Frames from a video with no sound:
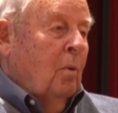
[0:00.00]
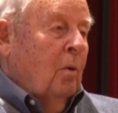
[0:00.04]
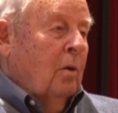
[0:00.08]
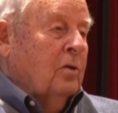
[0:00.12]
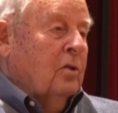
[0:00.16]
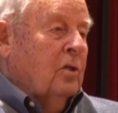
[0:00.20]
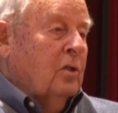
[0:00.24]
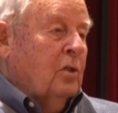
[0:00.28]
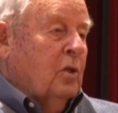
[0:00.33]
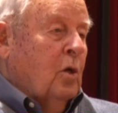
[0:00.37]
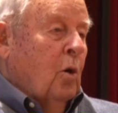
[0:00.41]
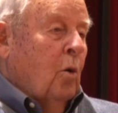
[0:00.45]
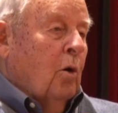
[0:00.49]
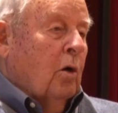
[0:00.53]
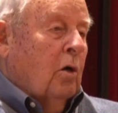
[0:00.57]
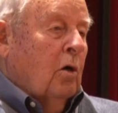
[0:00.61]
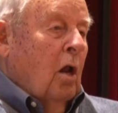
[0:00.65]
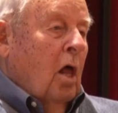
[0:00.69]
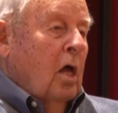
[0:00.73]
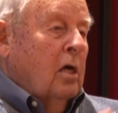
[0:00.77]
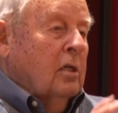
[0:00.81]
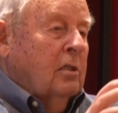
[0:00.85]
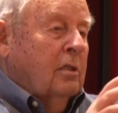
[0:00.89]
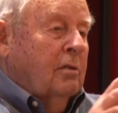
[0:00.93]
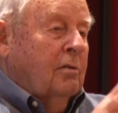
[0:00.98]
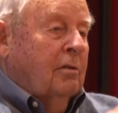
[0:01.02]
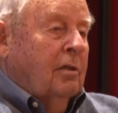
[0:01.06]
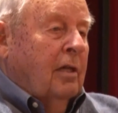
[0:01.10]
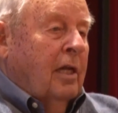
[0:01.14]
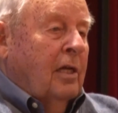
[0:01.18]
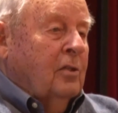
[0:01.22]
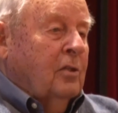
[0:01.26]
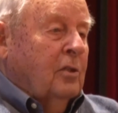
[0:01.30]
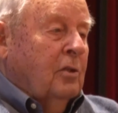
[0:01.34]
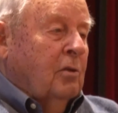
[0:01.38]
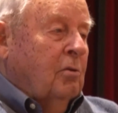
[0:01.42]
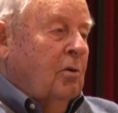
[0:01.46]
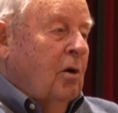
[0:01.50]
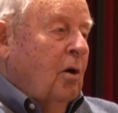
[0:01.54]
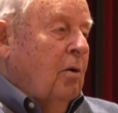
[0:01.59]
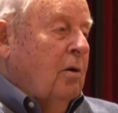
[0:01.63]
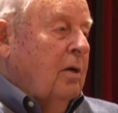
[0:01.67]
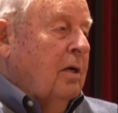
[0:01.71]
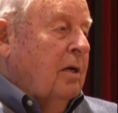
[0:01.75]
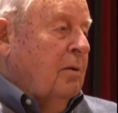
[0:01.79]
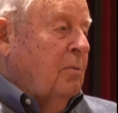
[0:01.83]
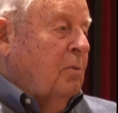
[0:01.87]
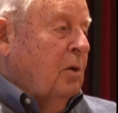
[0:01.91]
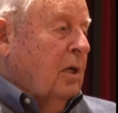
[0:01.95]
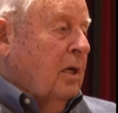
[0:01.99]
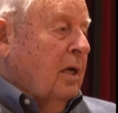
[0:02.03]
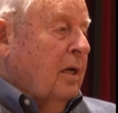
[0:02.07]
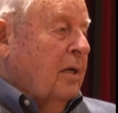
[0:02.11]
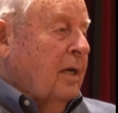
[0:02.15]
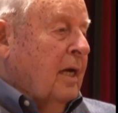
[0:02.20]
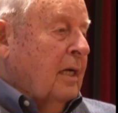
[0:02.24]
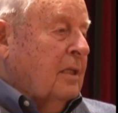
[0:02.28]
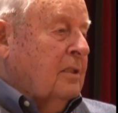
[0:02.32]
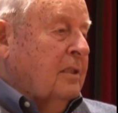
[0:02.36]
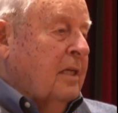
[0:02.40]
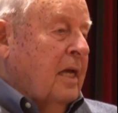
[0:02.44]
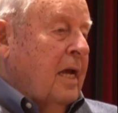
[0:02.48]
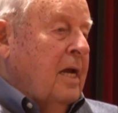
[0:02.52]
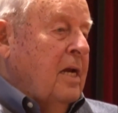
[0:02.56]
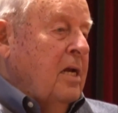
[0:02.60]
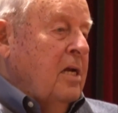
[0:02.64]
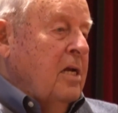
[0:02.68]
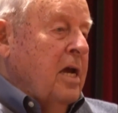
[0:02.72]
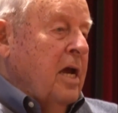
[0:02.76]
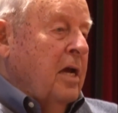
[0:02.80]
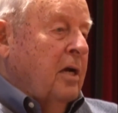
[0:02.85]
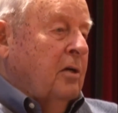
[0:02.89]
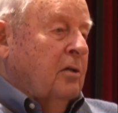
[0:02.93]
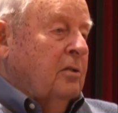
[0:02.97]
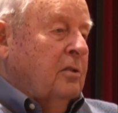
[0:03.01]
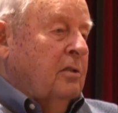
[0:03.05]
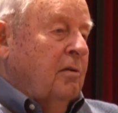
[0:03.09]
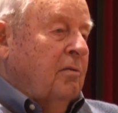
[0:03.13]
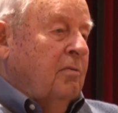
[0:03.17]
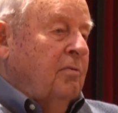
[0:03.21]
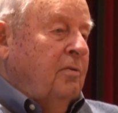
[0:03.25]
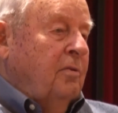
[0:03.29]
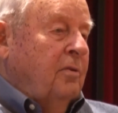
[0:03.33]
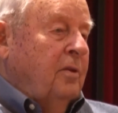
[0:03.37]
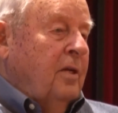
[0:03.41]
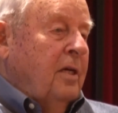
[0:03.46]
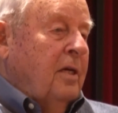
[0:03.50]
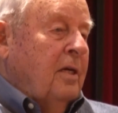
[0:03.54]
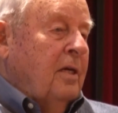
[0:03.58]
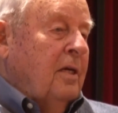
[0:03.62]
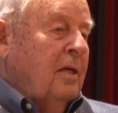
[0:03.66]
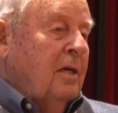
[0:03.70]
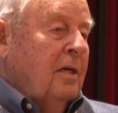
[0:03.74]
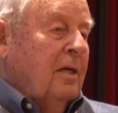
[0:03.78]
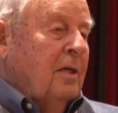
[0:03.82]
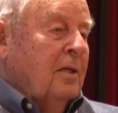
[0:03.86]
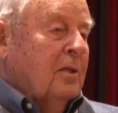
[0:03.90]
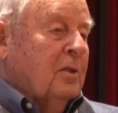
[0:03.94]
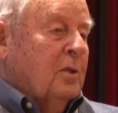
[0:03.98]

we'll just go across Lester Road and we'll annex 80 acres of the